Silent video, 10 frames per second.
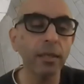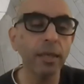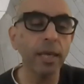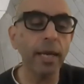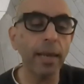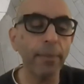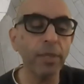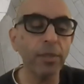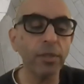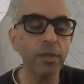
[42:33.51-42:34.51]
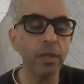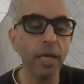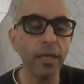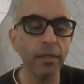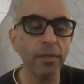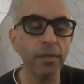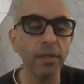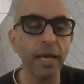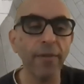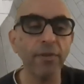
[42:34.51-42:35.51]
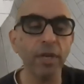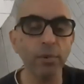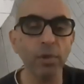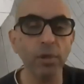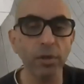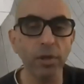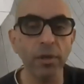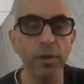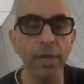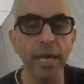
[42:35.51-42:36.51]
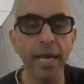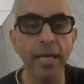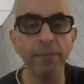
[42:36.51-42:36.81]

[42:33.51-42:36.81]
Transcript: uh, ambitious clients have come to learn that